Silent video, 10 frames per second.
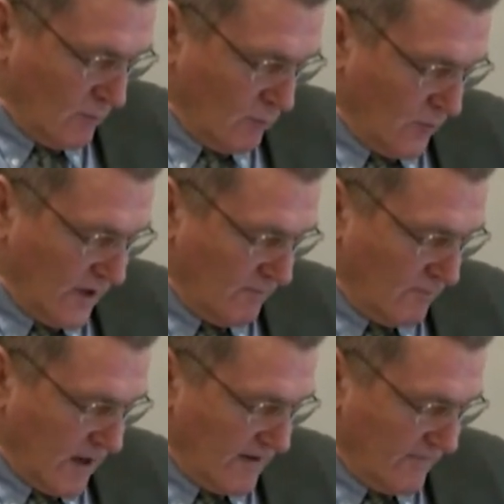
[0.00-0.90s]
We
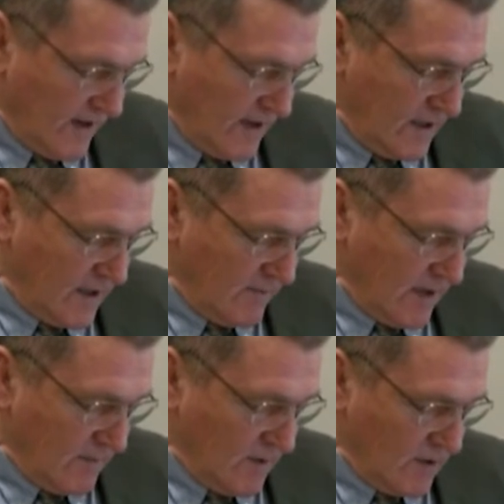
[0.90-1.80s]
modified an
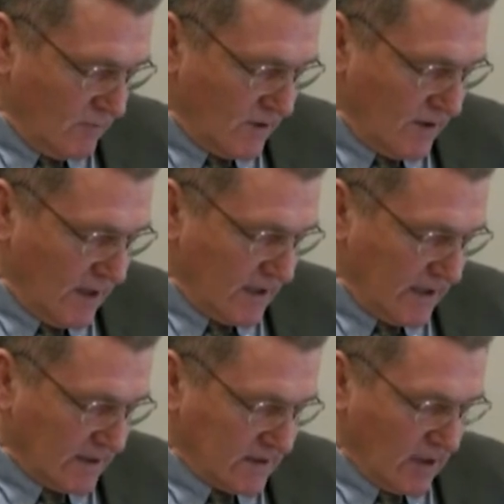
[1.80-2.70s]
amendment with the
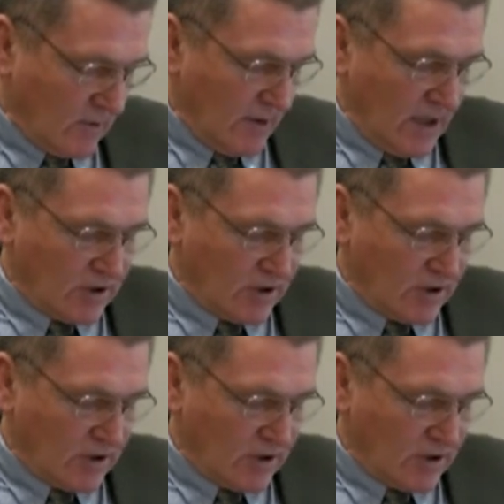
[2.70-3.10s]
Itasca County